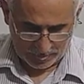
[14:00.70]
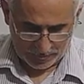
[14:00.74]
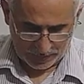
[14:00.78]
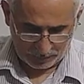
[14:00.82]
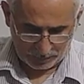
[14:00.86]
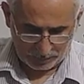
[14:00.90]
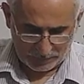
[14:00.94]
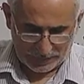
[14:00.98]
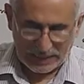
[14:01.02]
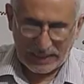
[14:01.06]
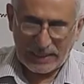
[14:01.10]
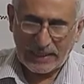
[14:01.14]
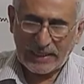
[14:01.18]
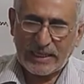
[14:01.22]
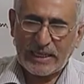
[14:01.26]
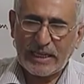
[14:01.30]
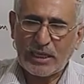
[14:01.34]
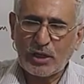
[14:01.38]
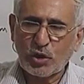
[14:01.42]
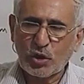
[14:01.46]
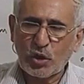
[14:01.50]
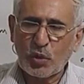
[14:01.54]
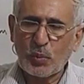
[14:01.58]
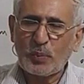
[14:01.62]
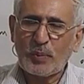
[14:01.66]
The bulky
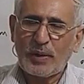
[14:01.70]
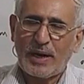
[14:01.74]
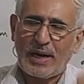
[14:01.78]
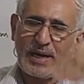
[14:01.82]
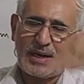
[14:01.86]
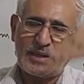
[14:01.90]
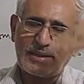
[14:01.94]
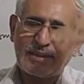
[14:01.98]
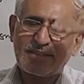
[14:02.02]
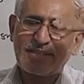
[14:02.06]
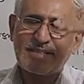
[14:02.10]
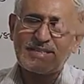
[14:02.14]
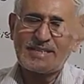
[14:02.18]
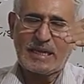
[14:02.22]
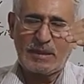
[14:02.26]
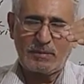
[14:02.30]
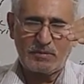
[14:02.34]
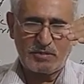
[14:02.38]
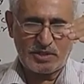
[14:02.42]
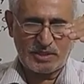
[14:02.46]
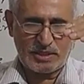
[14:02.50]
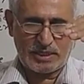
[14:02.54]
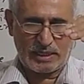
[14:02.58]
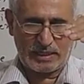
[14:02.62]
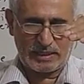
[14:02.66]
group on the same
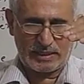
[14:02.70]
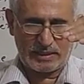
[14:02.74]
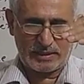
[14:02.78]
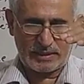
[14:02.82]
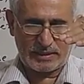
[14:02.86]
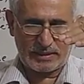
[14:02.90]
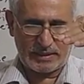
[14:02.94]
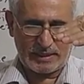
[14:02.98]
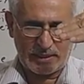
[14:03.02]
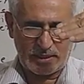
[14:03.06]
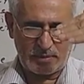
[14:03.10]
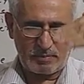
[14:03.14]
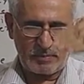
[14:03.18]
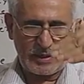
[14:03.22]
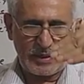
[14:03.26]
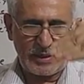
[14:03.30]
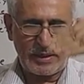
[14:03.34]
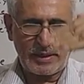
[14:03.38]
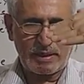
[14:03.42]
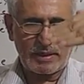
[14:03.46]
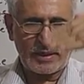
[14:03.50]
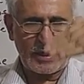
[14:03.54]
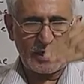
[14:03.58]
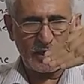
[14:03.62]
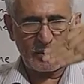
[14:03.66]
side,
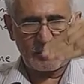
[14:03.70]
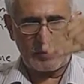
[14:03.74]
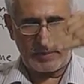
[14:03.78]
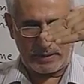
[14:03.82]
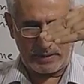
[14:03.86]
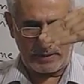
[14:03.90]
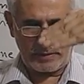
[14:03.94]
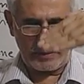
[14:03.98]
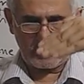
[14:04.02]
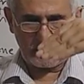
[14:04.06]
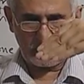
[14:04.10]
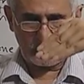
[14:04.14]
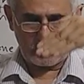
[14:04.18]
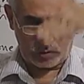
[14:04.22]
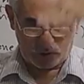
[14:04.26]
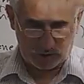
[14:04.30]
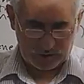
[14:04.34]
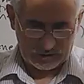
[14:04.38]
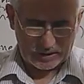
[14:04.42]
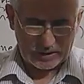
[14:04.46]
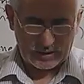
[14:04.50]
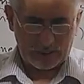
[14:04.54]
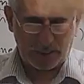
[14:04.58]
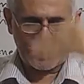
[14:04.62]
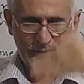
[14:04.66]
carbon, which
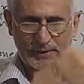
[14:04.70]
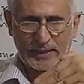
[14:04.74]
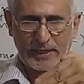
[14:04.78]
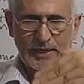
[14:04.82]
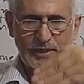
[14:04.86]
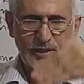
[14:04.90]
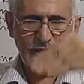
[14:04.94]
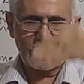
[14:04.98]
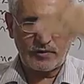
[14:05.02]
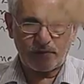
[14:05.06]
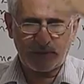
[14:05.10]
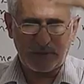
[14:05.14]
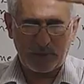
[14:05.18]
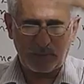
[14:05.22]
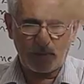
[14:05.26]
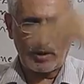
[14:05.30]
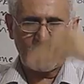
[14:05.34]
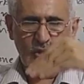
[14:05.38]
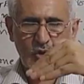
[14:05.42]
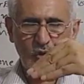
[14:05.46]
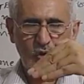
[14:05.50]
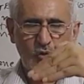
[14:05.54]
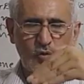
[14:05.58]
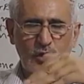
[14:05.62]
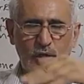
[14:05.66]
are attached to double
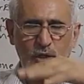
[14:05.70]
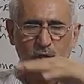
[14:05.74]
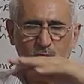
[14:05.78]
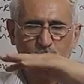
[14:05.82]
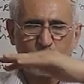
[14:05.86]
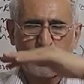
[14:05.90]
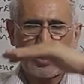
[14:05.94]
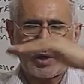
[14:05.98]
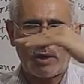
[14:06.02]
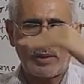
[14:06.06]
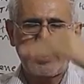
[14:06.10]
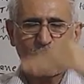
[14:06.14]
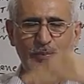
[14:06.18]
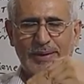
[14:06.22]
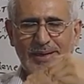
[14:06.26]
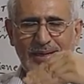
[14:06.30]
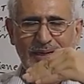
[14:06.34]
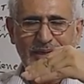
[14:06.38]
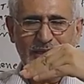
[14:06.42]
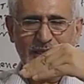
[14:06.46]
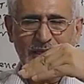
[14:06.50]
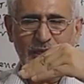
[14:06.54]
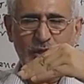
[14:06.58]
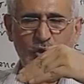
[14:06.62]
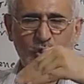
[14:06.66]
covalent bond,
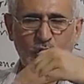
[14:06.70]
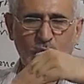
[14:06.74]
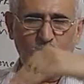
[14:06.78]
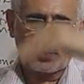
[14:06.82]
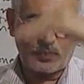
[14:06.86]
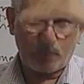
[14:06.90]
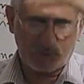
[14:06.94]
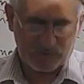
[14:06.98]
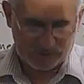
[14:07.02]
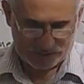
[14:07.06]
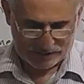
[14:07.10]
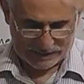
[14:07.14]
bulky group